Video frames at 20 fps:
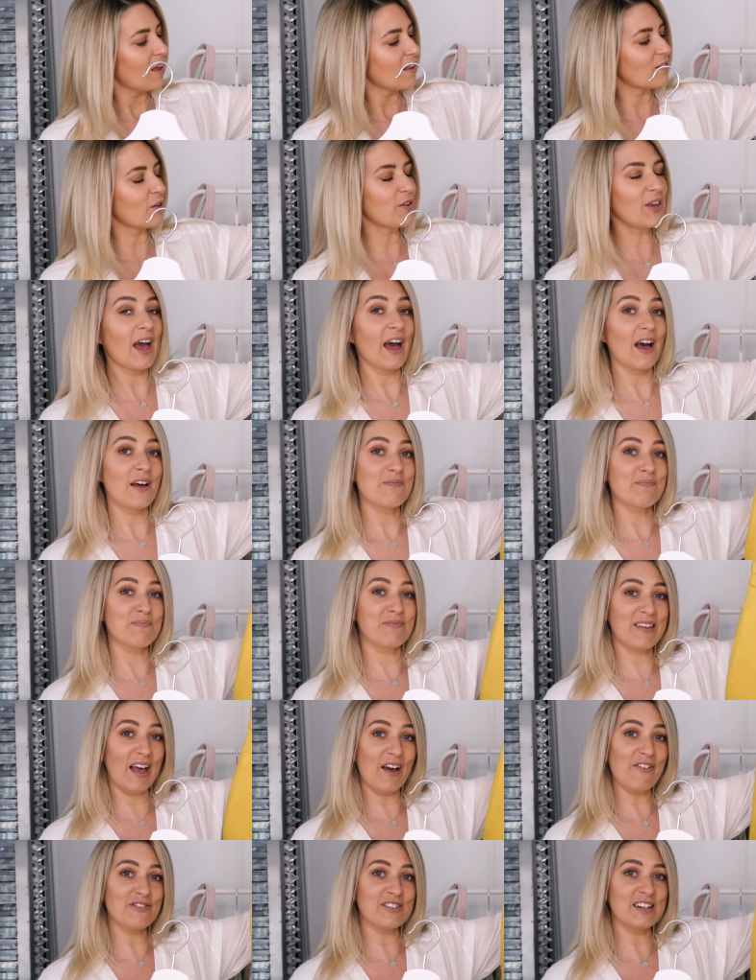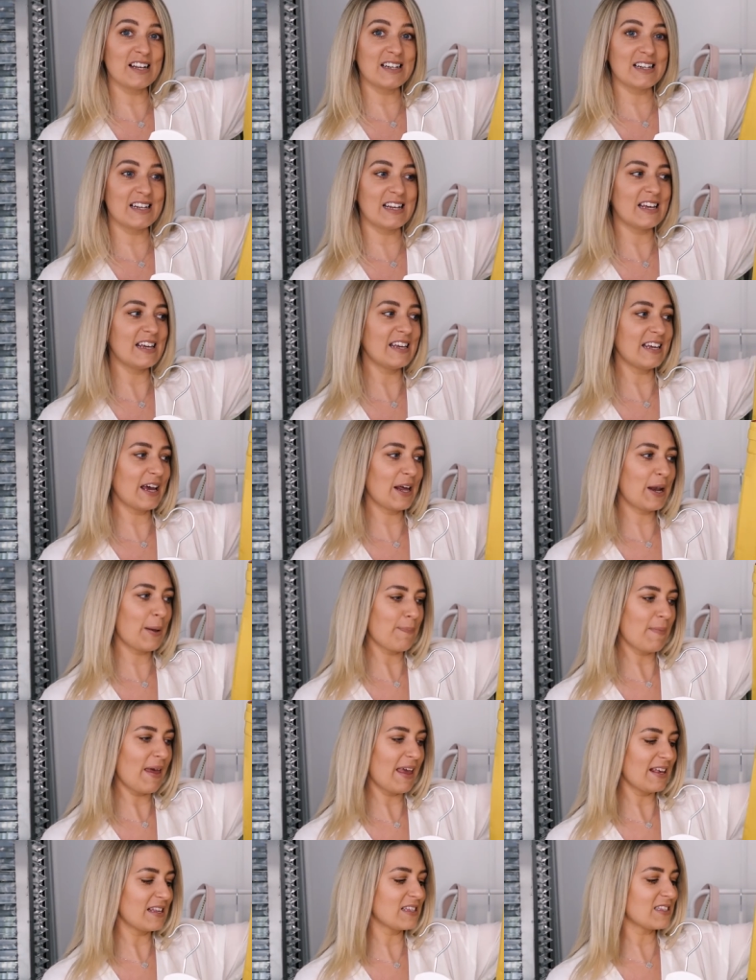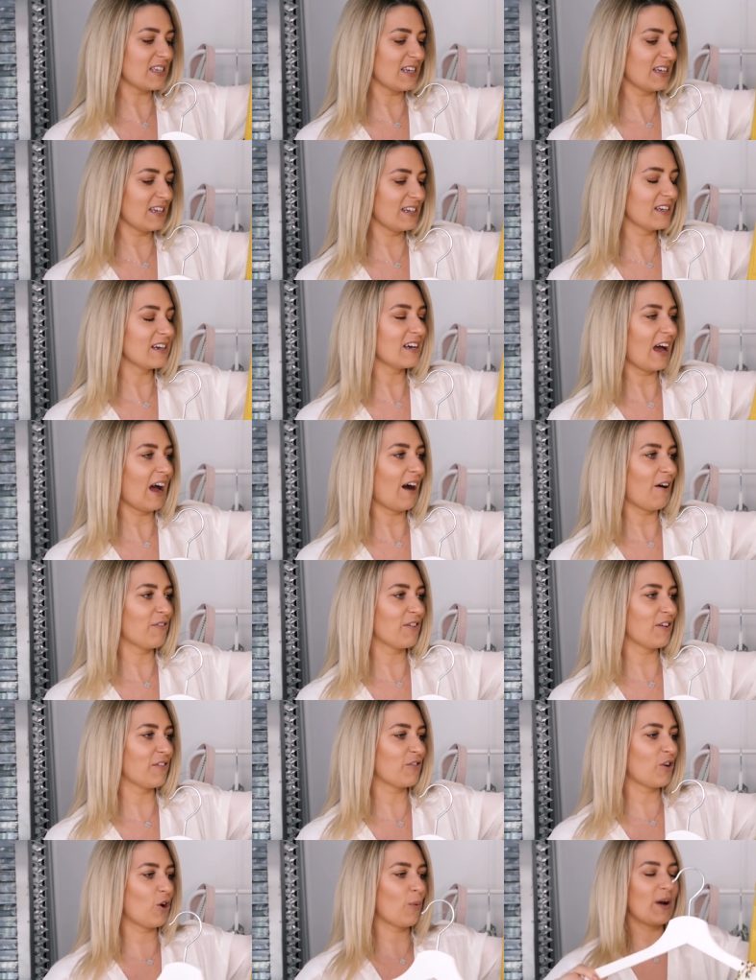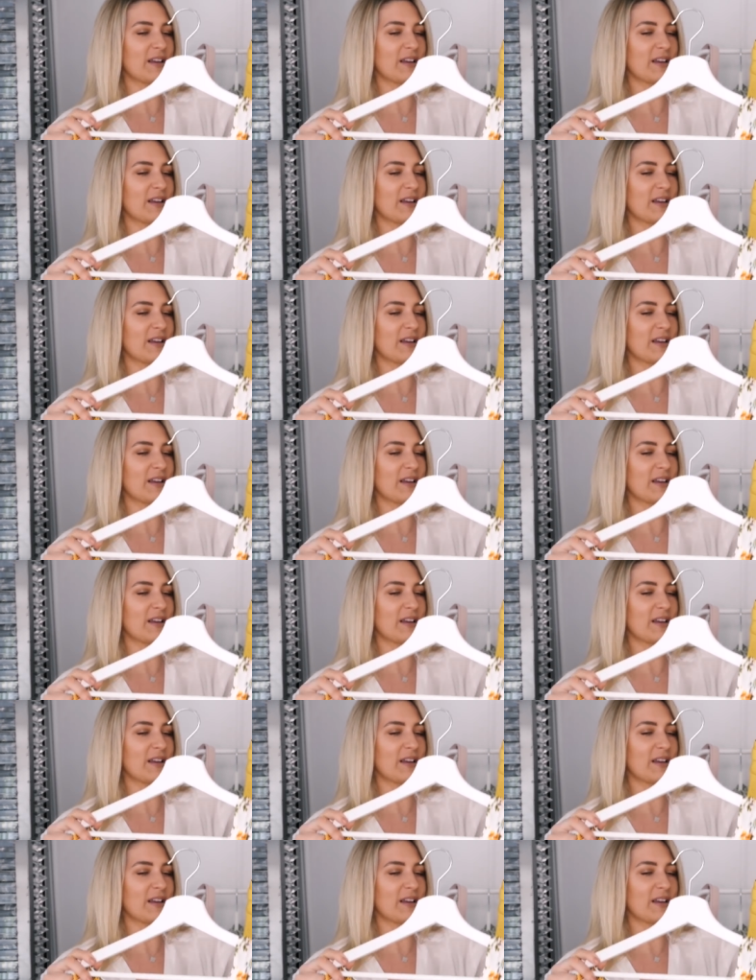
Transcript: So yeah, definitely an amazing outfit for a